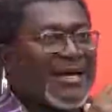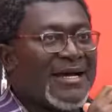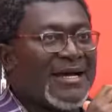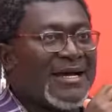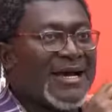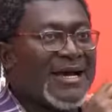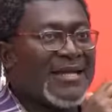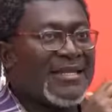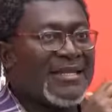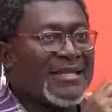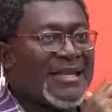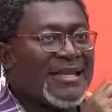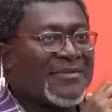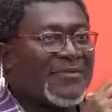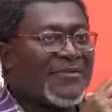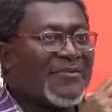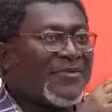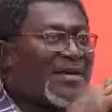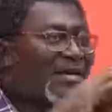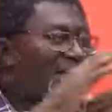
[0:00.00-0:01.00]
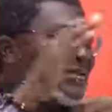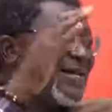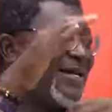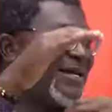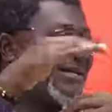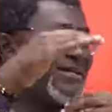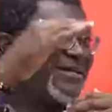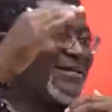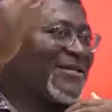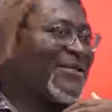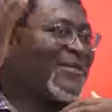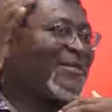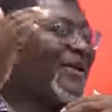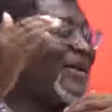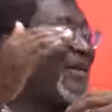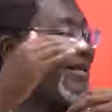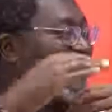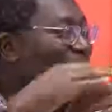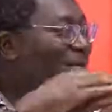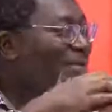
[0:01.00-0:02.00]
at the end of my slide as an
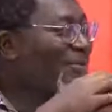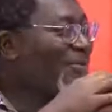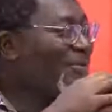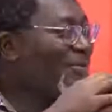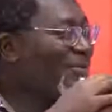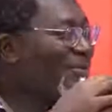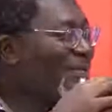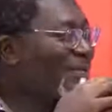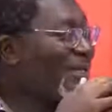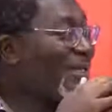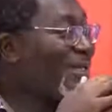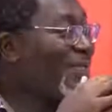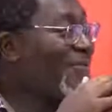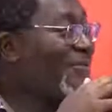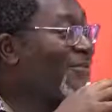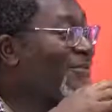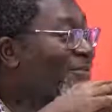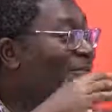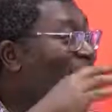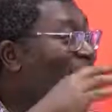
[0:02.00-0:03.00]
appendix was to give some